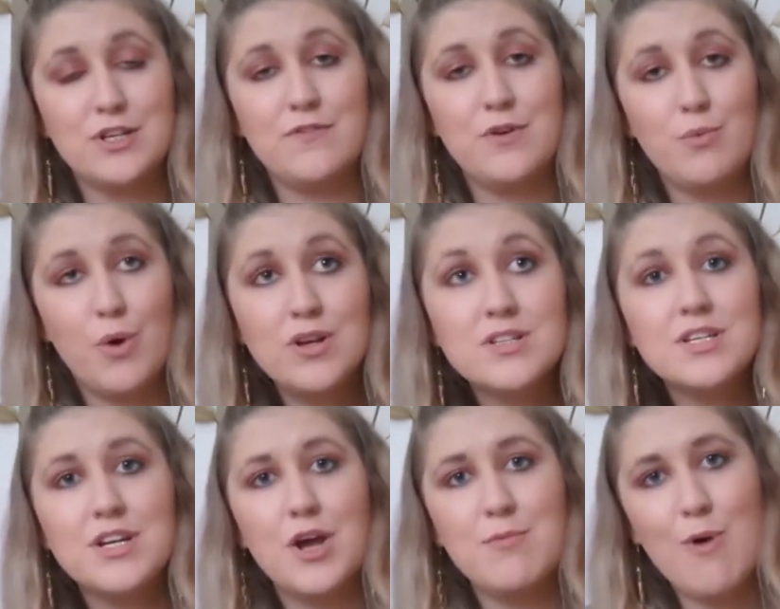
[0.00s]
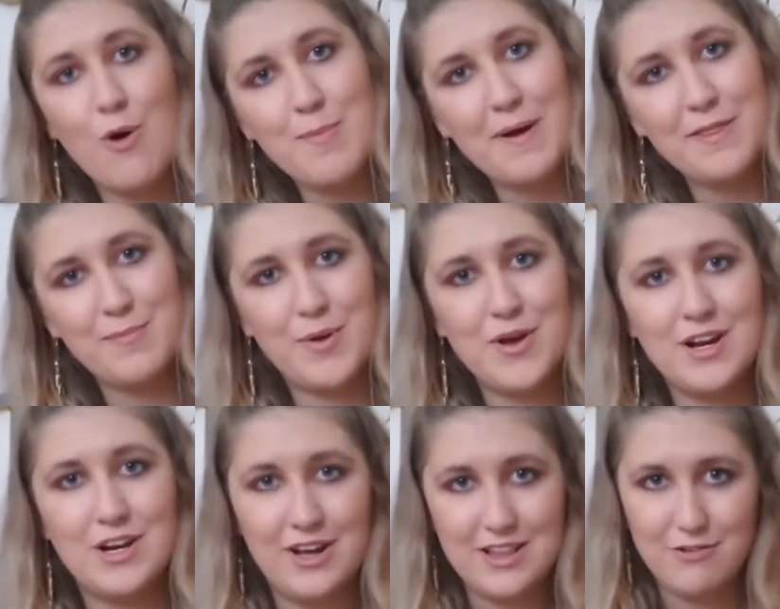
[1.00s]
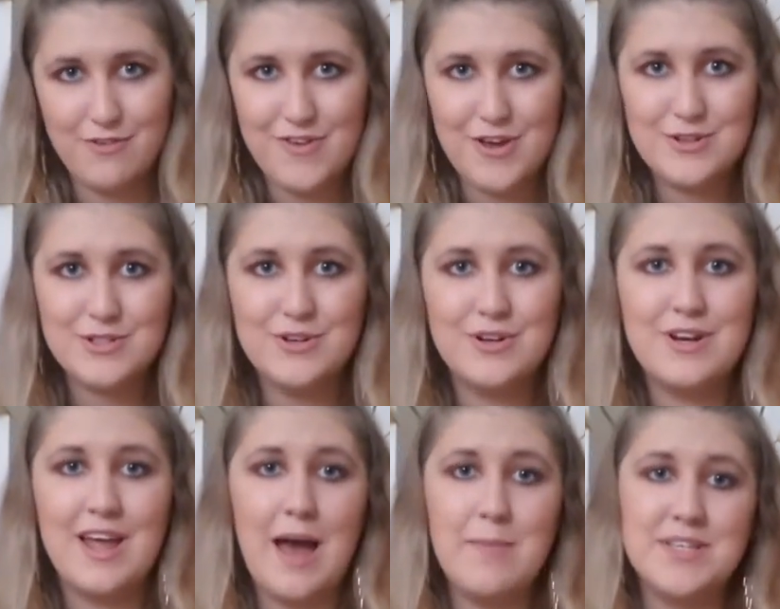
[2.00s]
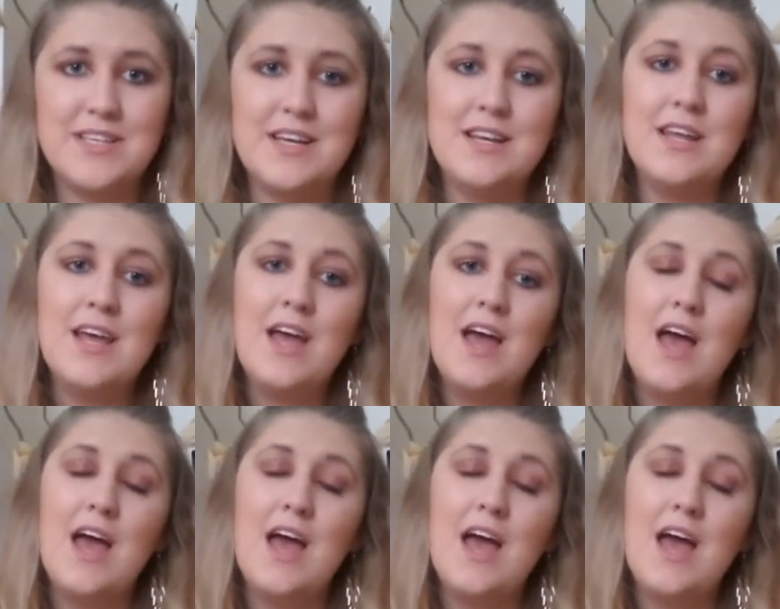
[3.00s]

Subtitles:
So if you want to know more about the book, look at the reviews on Amazon